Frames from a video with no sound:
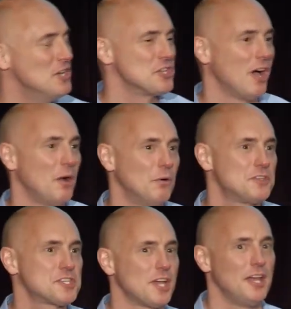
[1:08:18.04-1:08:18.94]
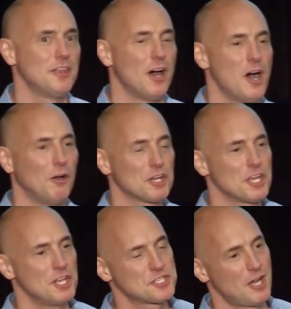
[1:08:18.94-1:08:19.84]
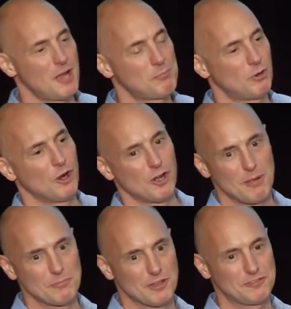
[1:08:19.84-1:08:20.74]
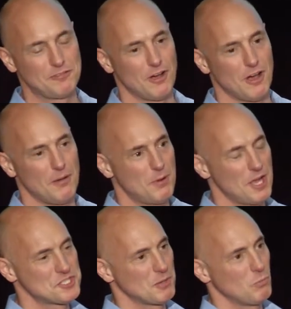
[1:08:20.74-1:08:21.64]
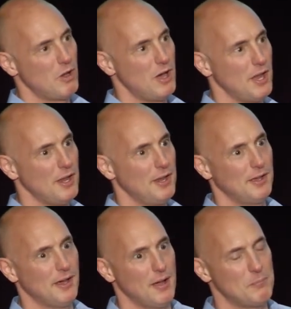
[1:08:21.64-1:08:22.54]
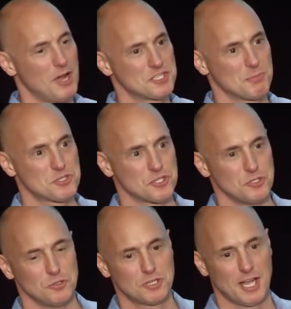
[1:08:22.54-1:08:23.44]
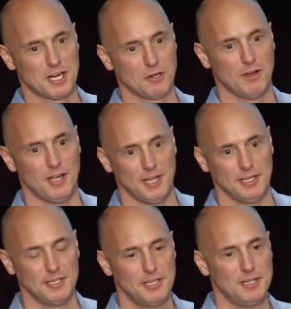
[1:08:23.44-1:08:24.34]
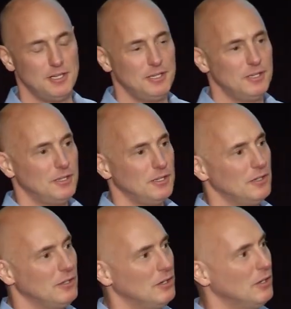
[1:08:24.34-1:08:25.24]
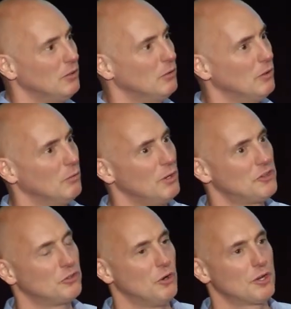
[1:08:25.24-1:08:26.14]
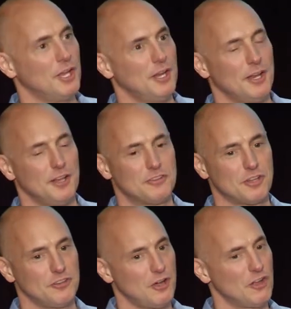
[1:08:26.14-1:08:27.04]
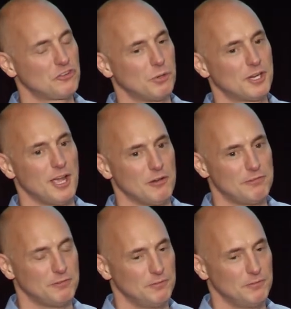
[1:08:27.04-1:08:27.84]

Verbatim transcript: so I would say that our entire program thus far, BICEP 1, uh, BICEP 2, Keck Array, we're talking, and it's, it's hard to account